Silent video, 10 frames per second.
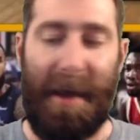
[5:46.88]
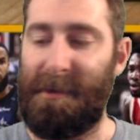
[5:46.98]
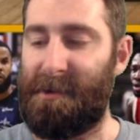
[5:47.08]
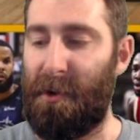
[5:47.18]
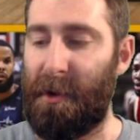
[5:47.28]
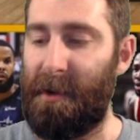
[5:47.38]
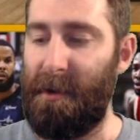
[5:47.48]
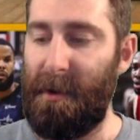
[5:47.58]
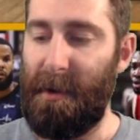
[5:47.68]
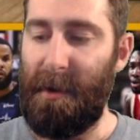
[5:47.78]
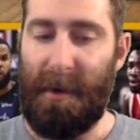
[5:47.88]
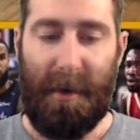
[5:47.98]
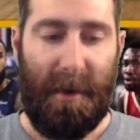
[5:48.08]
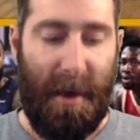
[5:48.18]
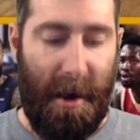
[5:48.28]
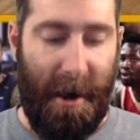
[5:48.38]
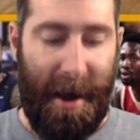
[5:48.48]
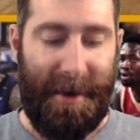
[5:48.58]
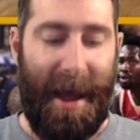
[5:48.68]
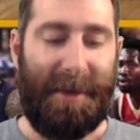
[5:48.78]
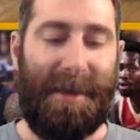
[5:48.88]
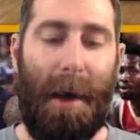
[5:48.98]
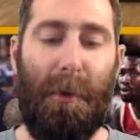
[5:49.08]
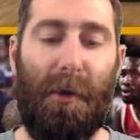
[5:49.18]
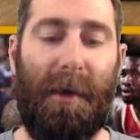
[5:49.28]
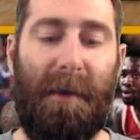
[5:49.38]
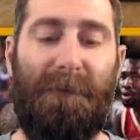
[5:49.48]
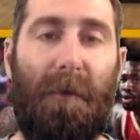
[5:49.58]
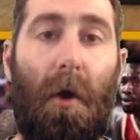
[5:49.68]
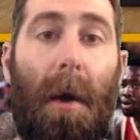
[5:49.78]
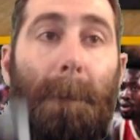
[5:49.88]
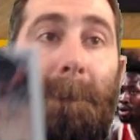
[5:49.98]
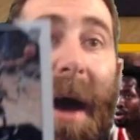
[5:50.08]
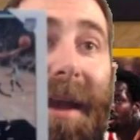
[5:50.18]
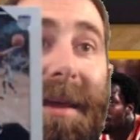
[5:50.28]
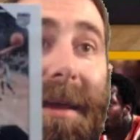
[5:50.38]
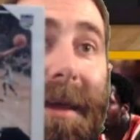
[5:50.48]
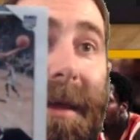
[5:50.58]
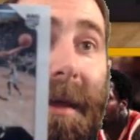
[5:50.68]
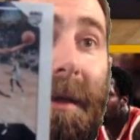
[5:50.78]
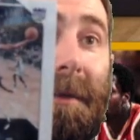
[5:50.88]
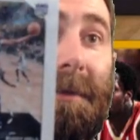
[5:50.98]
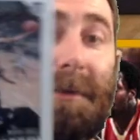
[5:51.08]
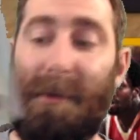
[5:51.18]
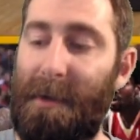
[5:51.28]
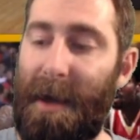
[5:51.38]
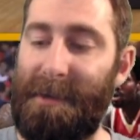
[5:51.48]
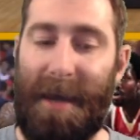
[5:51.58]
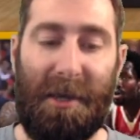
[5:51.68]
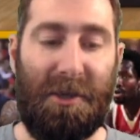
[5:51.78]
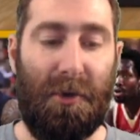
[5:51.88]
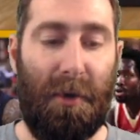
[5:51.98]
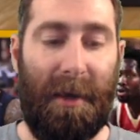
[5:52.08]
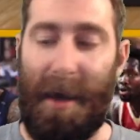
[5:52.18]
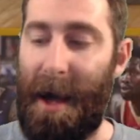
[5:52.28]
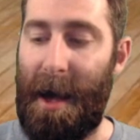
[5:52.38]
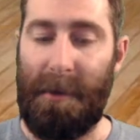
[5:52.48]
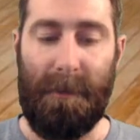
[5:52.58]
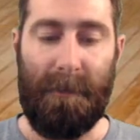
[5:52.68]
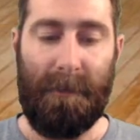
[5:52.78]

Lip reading: Payton sorted. All right, next up we're looking for Buddy Hield as our shooting guard.